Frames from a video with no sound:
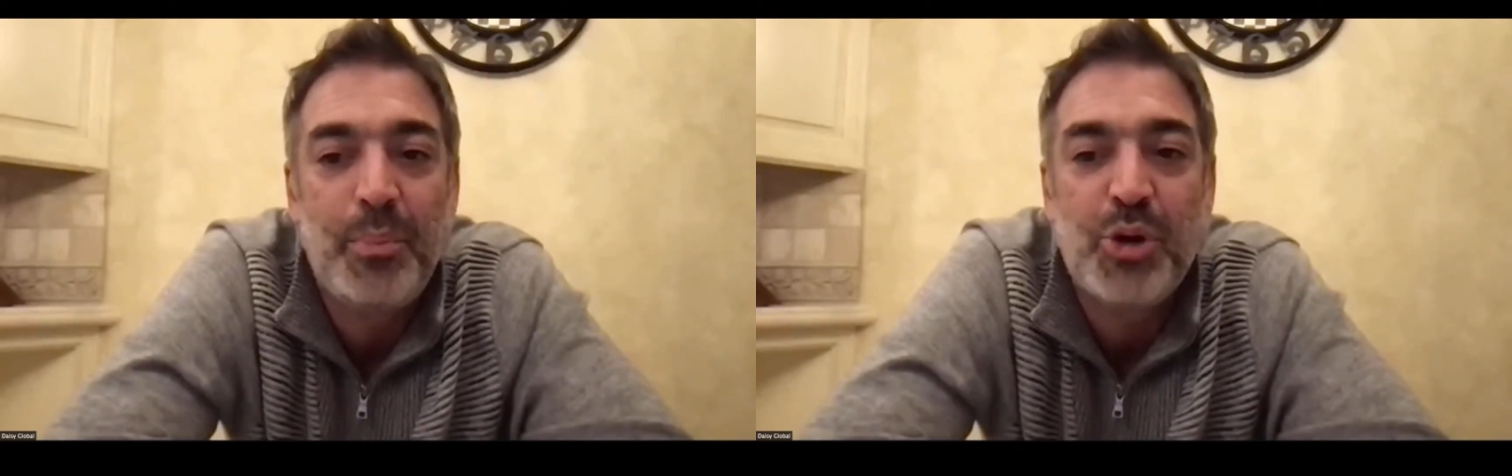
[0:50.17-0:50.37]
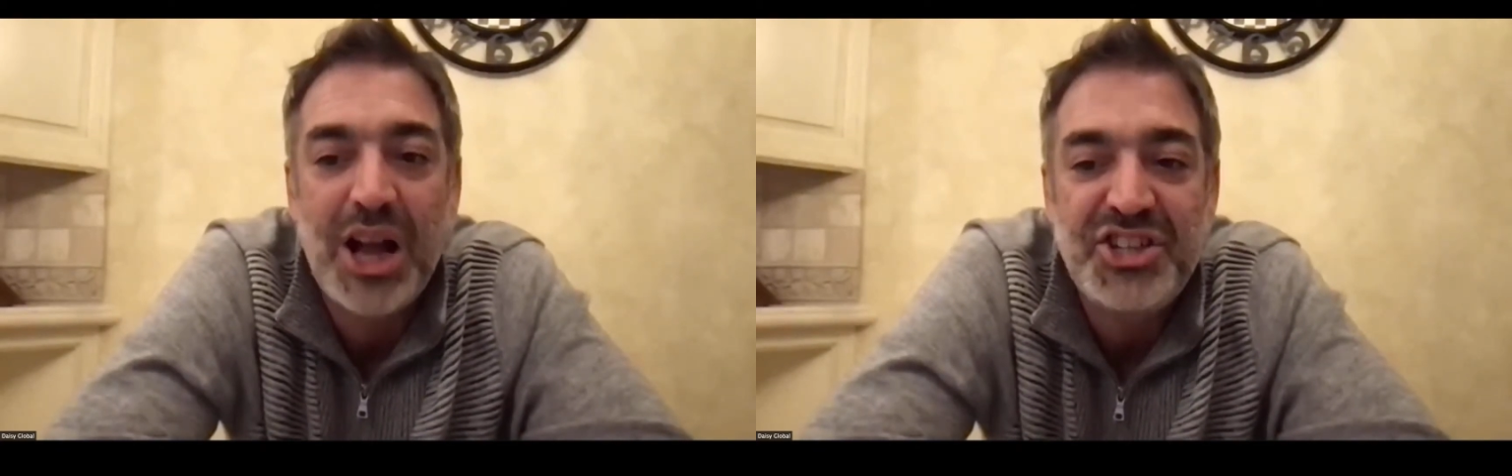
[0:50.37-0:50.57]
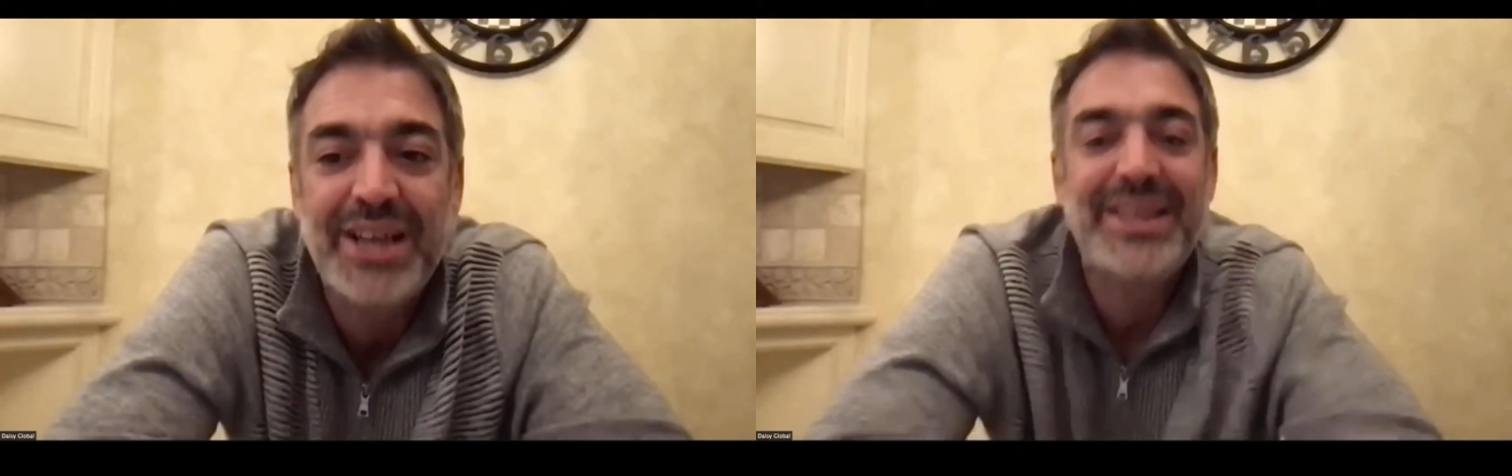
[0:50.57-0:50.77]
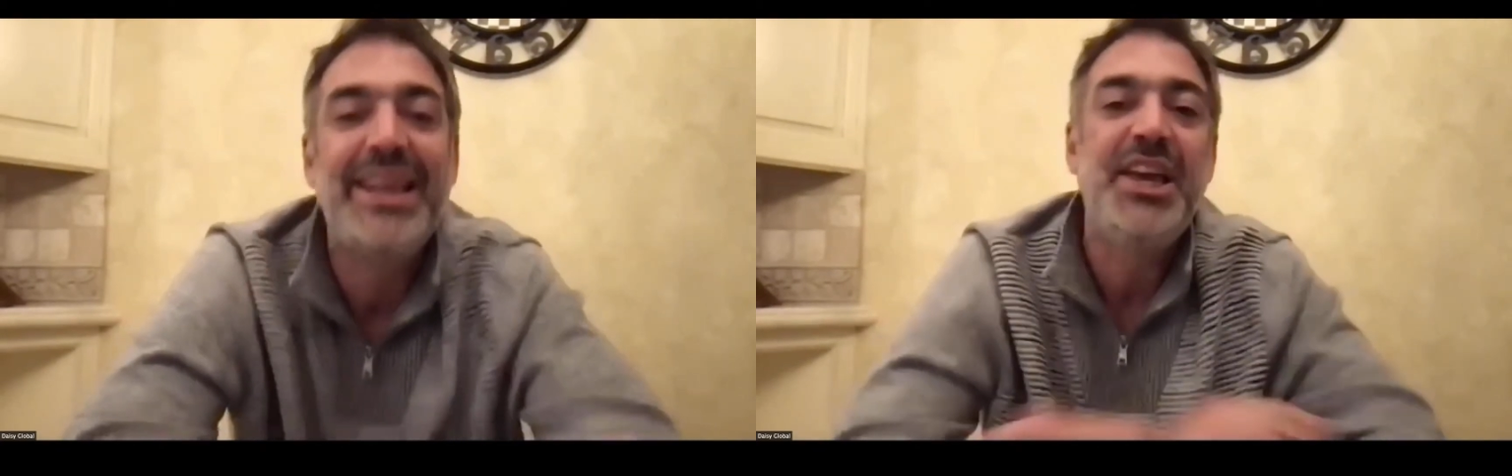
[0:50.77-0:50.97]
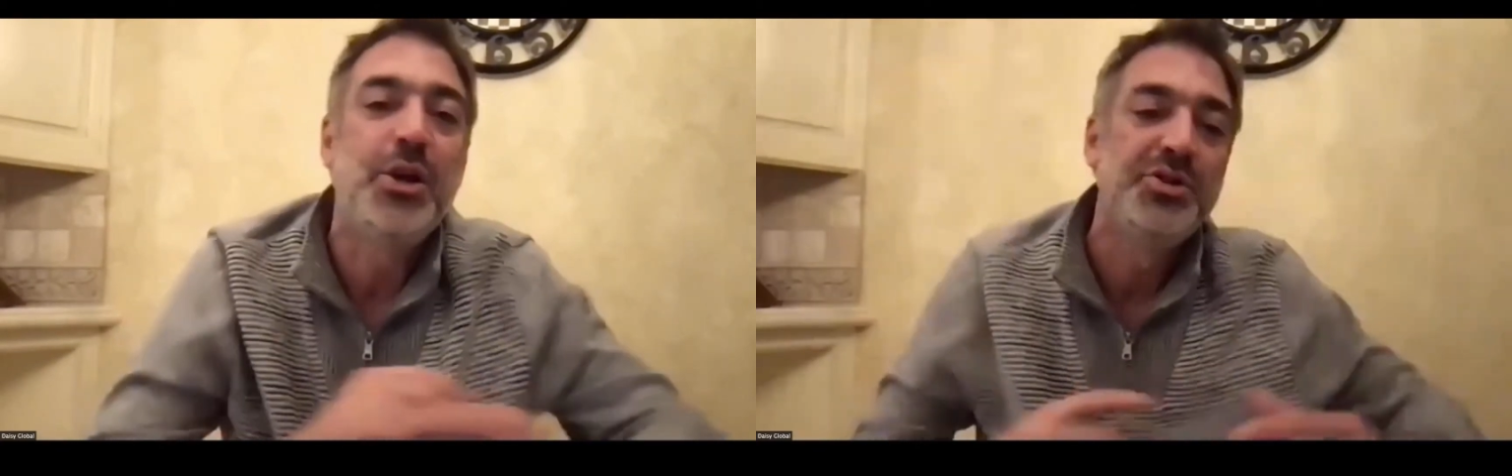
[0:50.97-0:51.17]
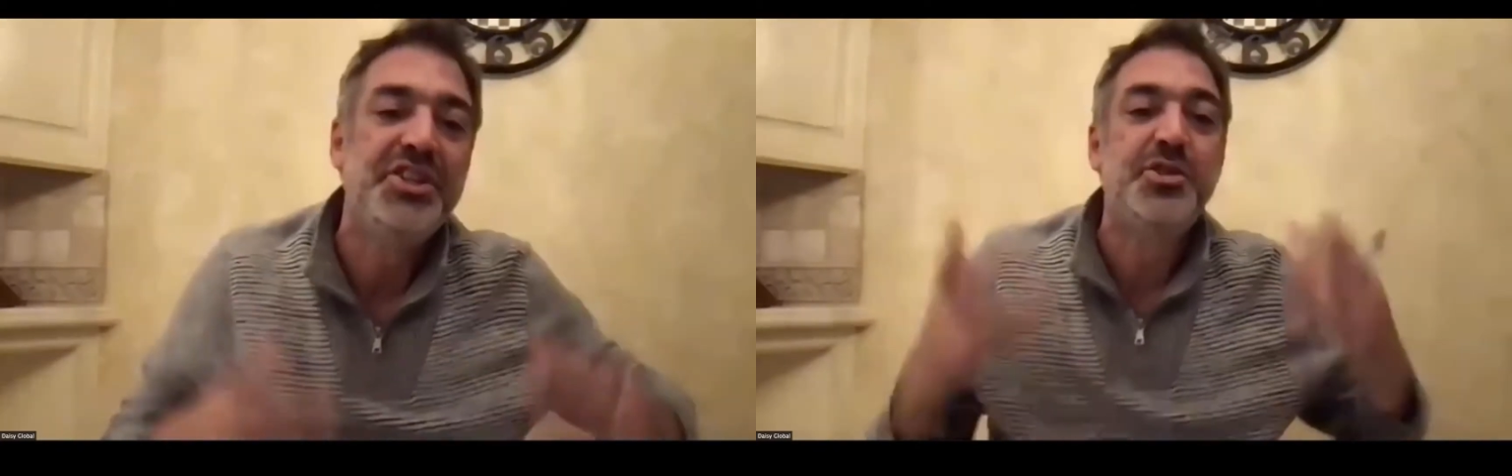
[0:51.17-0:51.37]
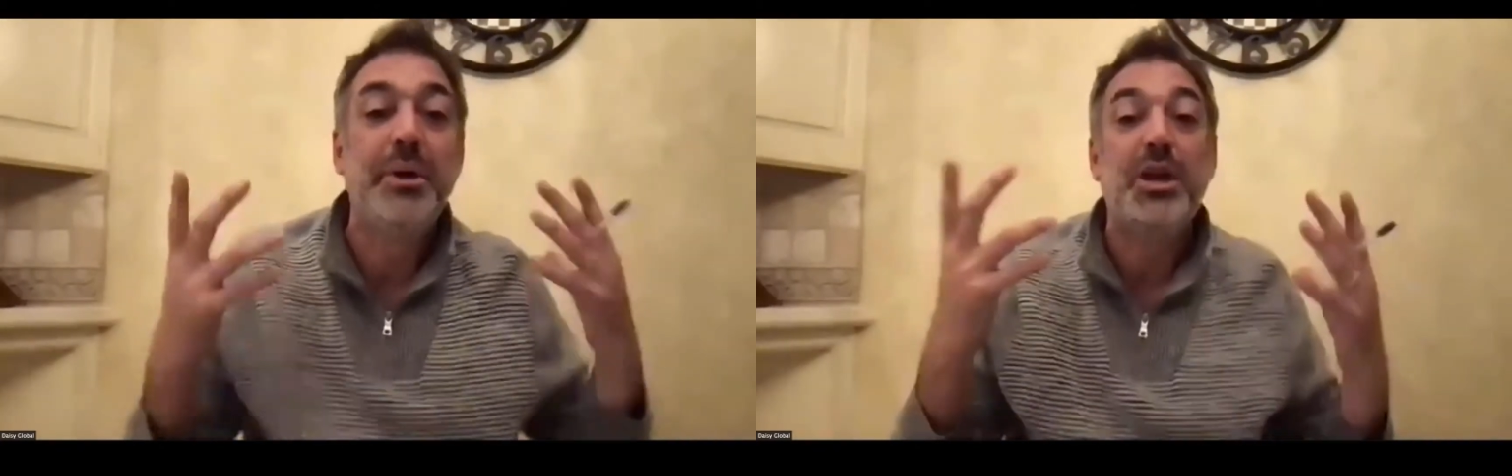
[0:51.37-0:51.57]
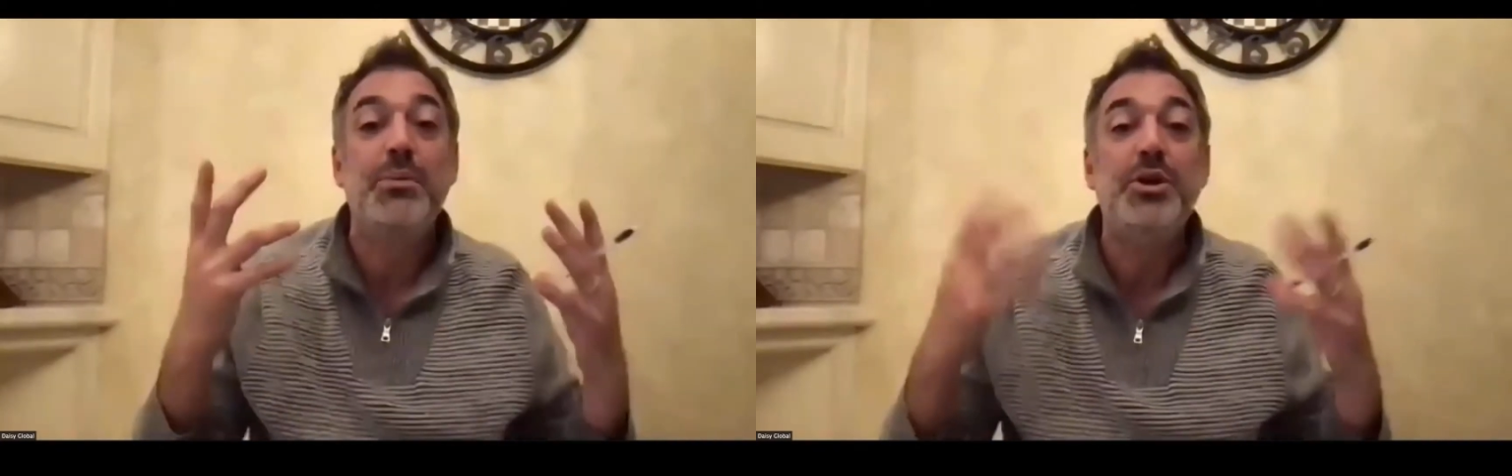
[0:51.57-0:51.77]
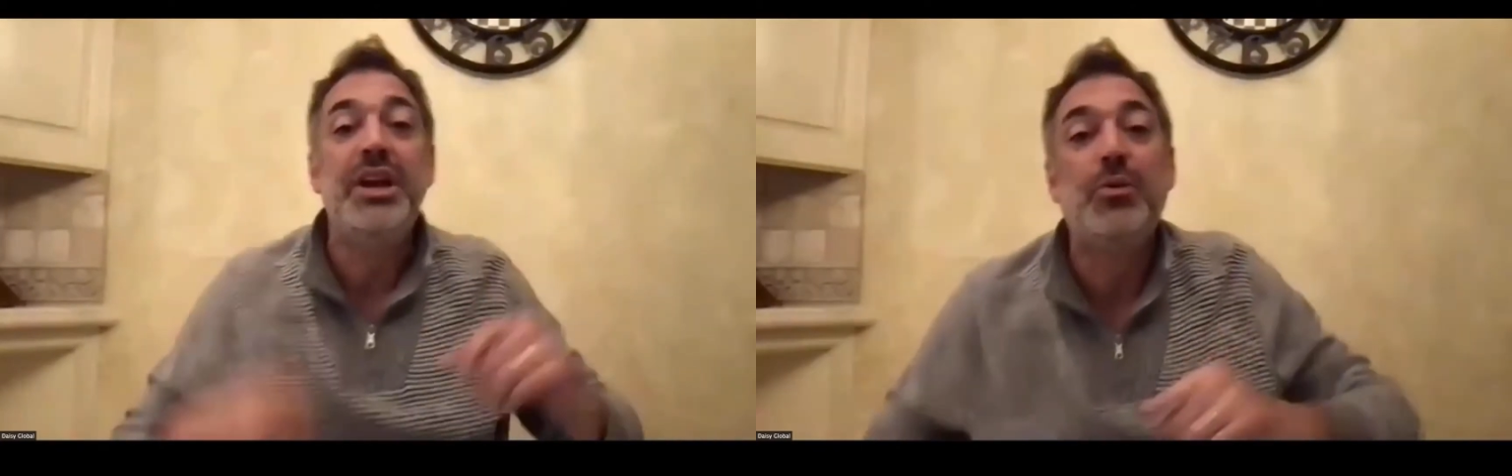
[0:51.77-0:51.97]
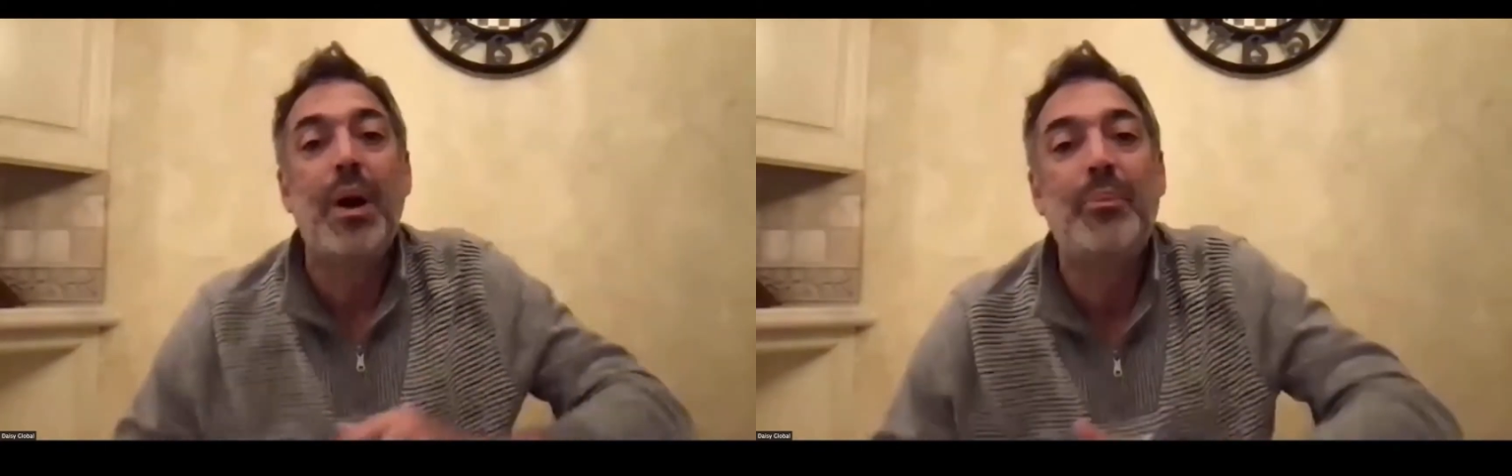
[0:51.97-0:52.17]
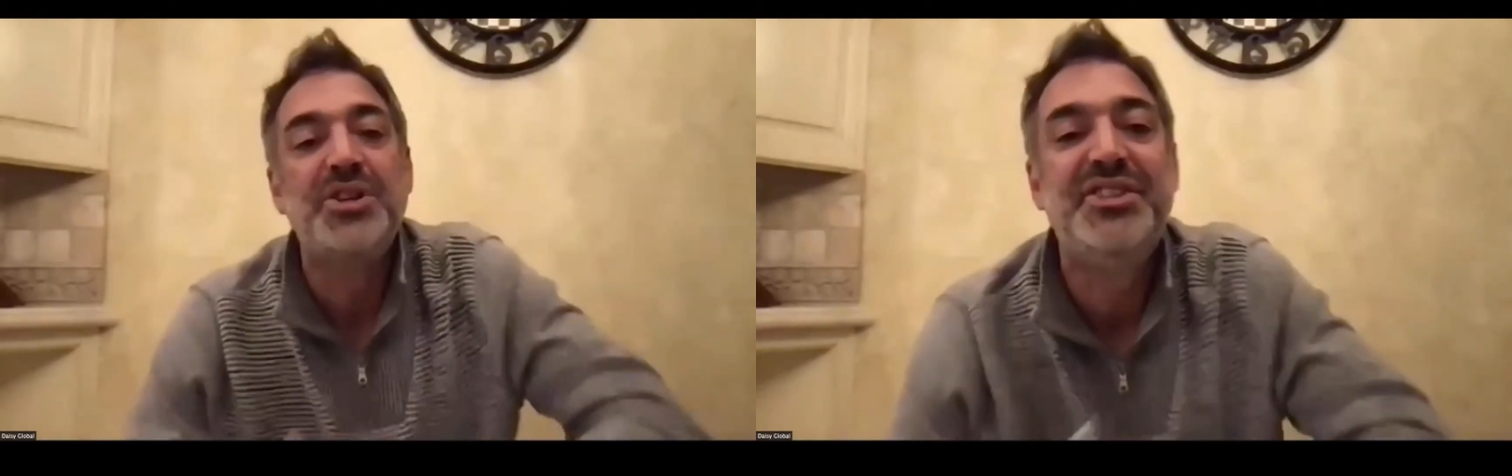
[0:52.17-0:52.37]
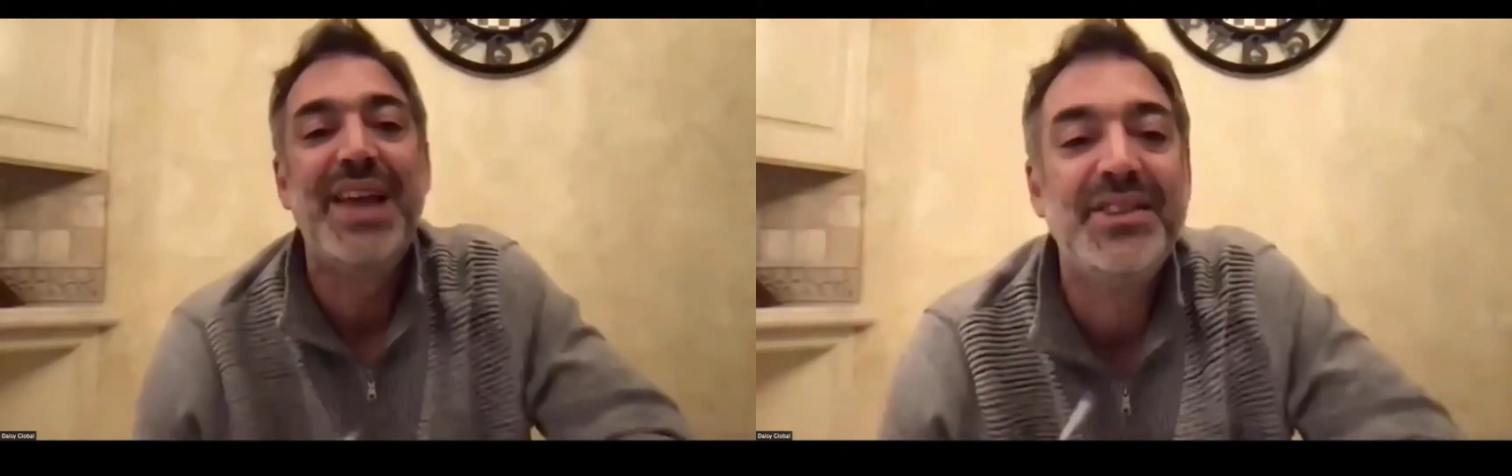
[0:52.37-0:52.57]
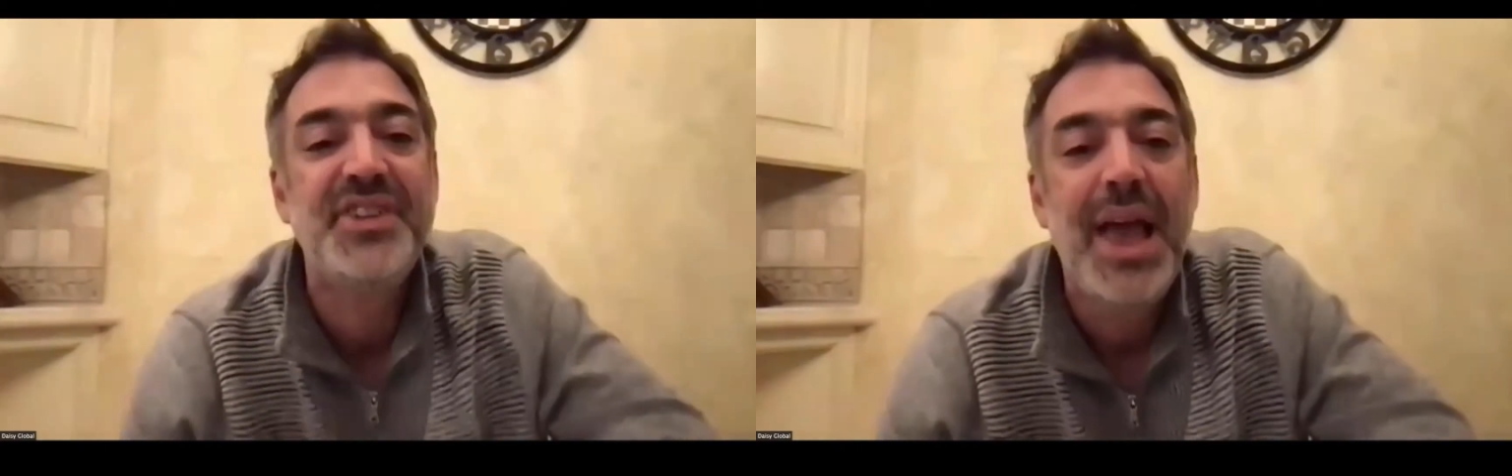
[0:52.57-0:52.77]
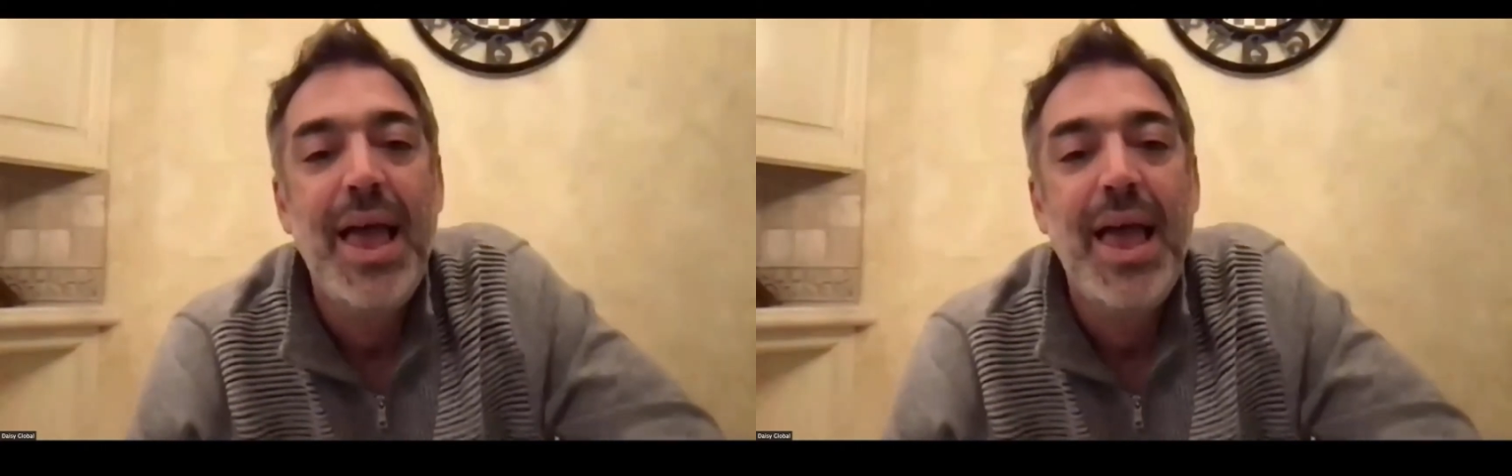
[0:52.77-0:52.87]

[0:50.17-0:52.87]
project and ecosystem and community represents.